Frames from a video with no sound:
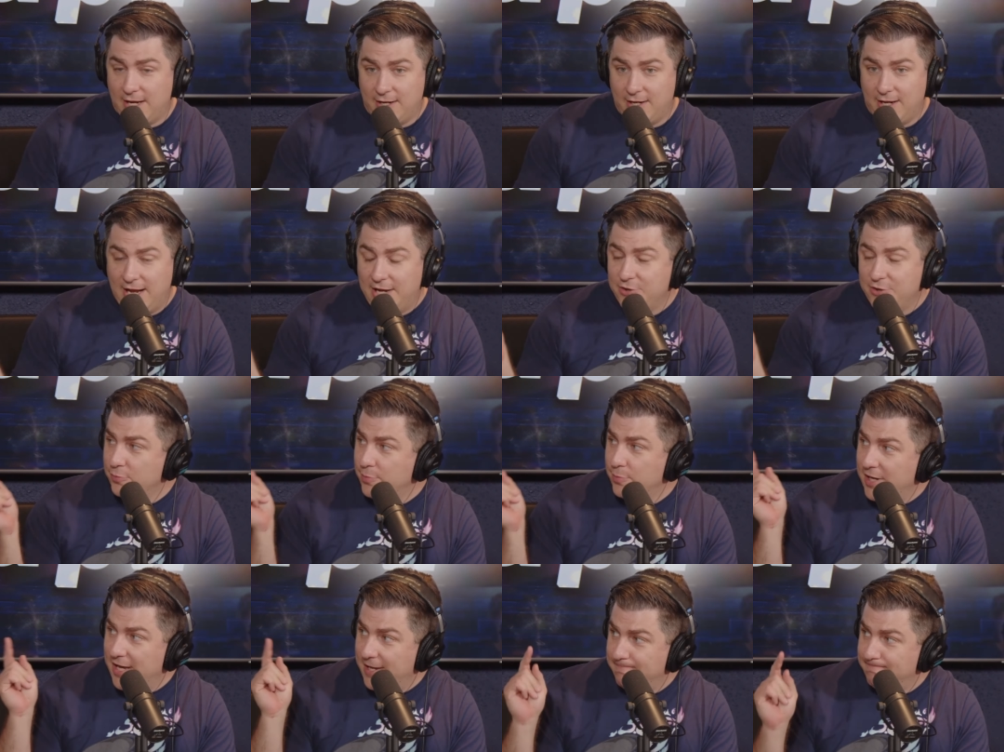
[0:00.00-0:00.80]
Andrew
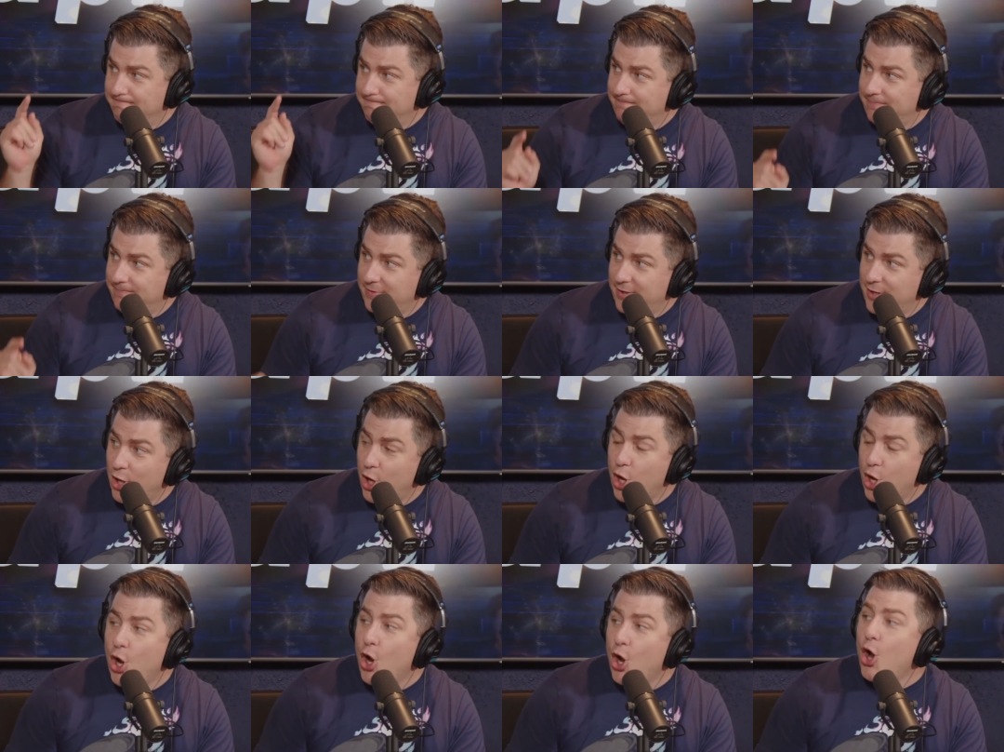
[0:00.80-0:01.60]
Burnett. That's right.
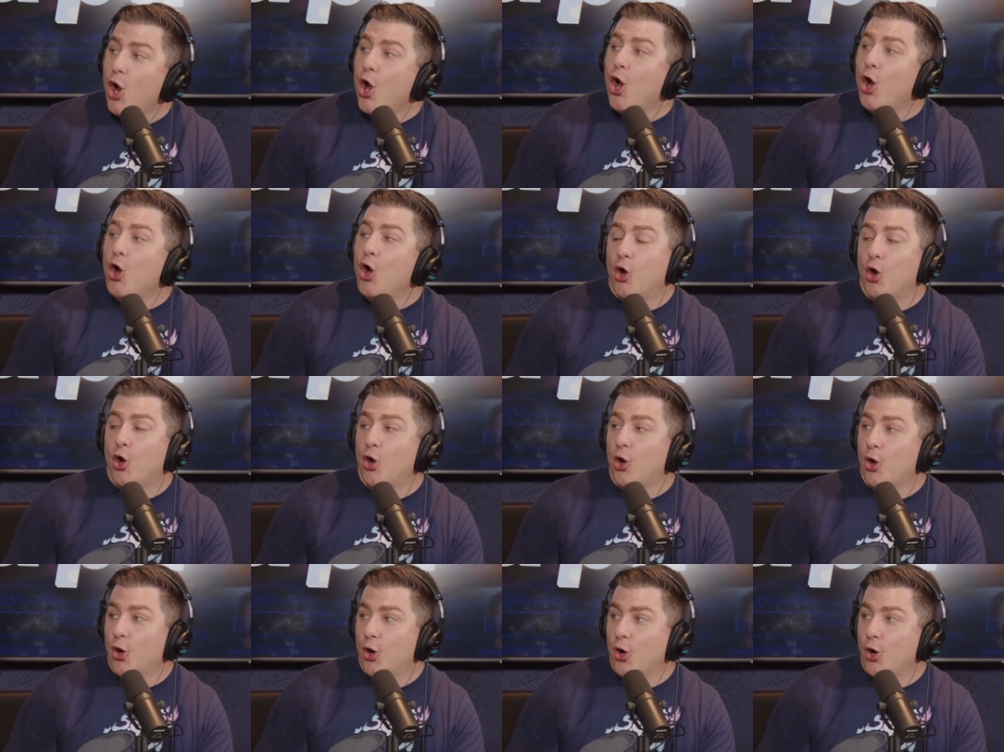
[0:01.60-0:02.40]
Oh, yeah. And he's
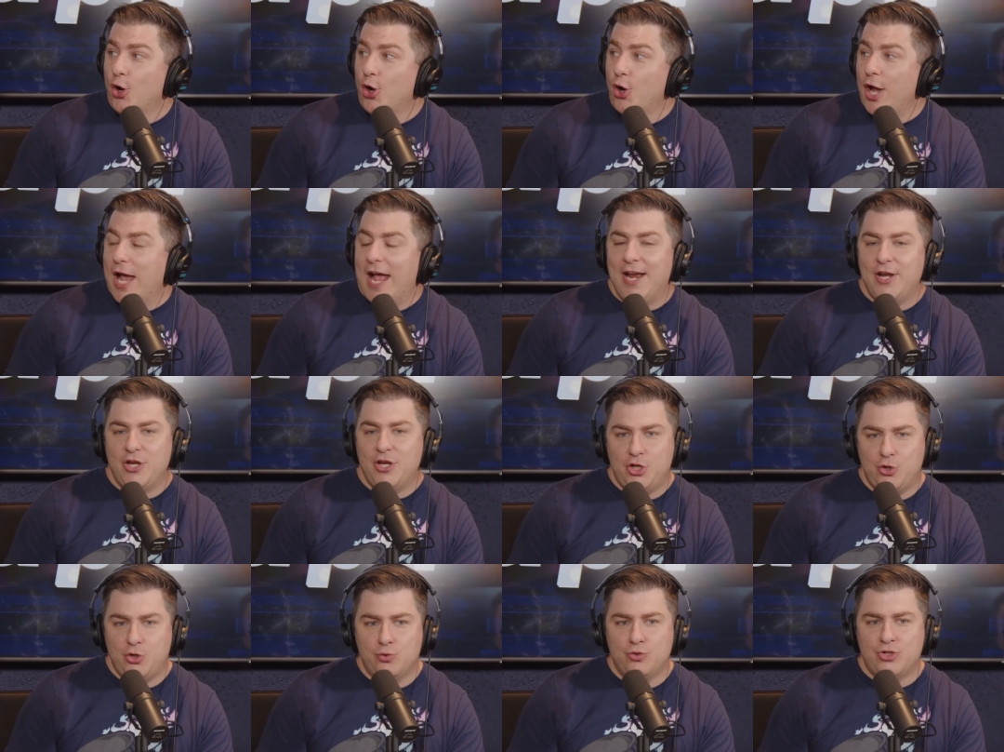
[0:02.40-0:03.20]
the, And
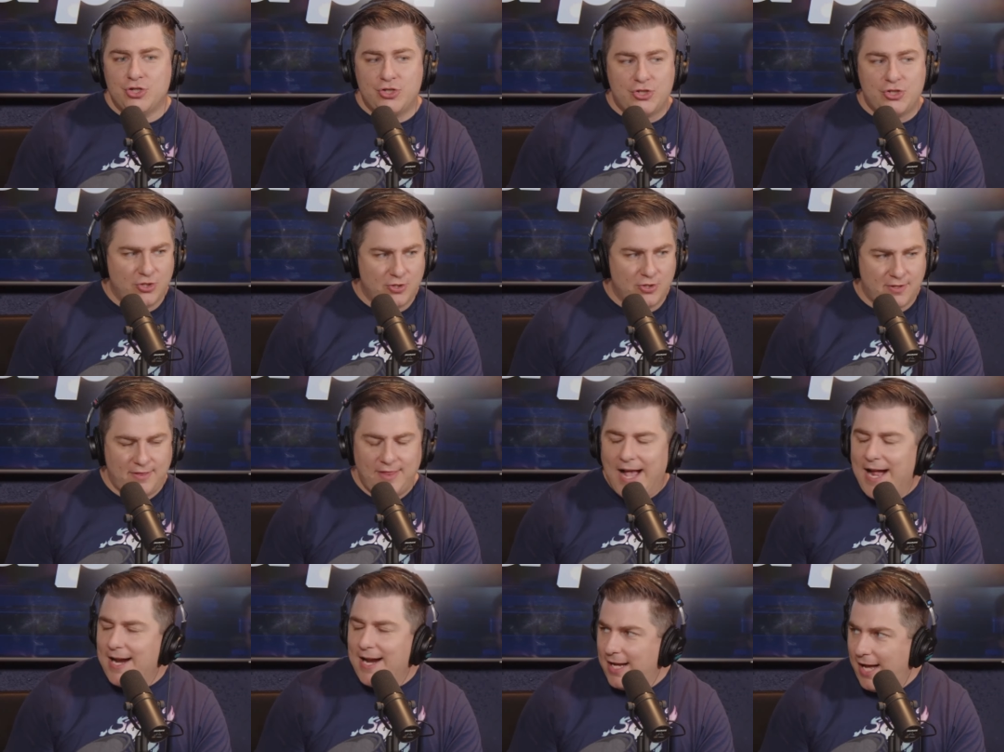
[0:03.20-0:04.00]
you just took
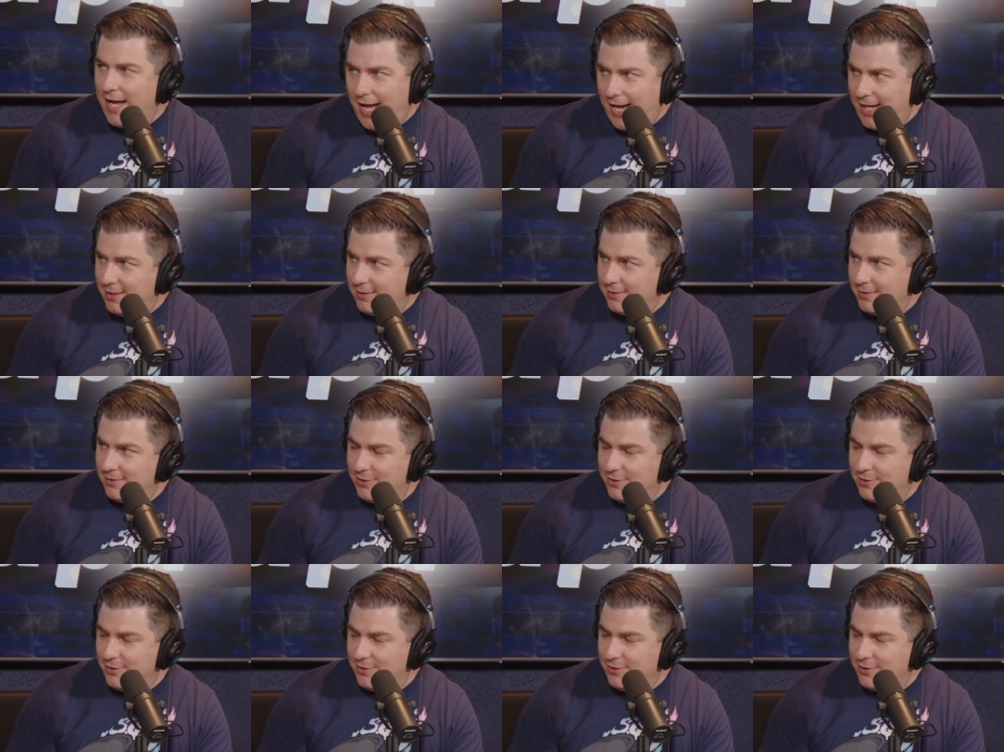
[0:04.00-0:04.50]
that guy.